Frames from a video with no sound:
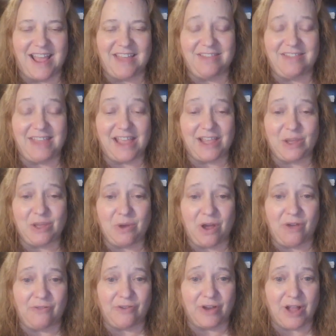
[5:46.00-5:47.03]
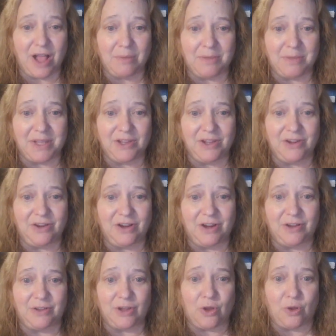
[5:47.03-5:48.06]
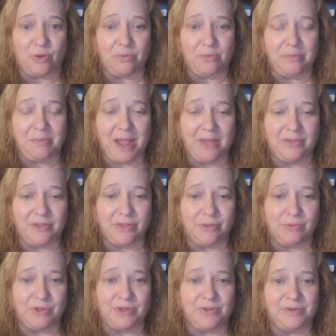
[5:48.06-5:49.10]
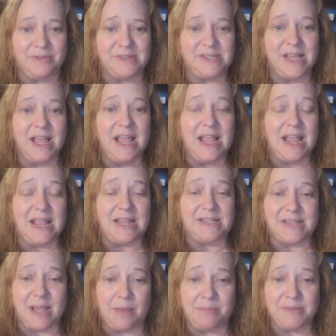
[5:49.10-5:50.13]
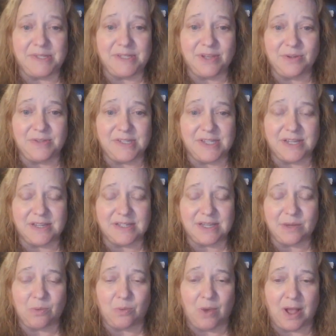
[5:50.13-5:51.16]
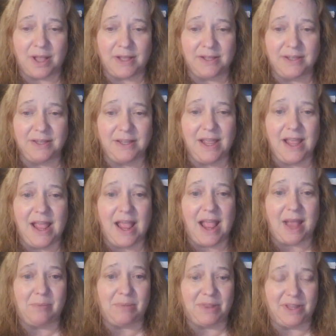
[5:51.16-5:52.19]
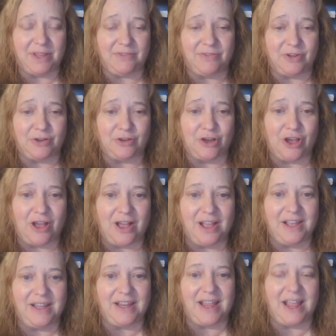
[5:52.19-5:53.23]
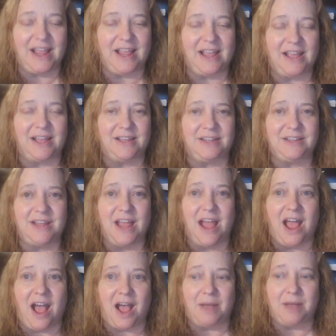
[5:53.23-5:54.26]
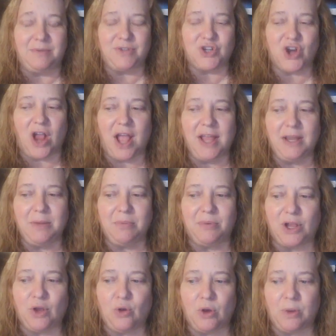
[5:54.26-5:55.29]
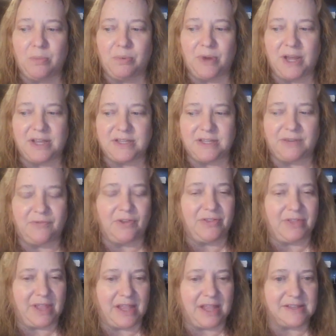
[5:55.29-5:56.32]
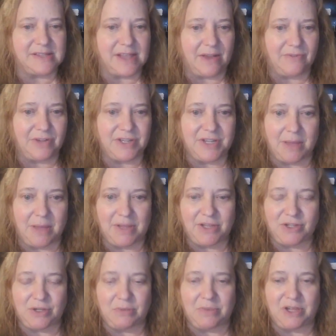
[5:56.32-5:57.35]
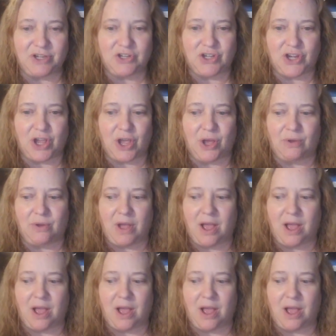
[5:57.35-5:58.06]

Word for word: And thank you all for coming. You're in the Golden Path of the Runes. It's episode 61, believe it or not. And I'm trying to incorporate different things every time I do my show.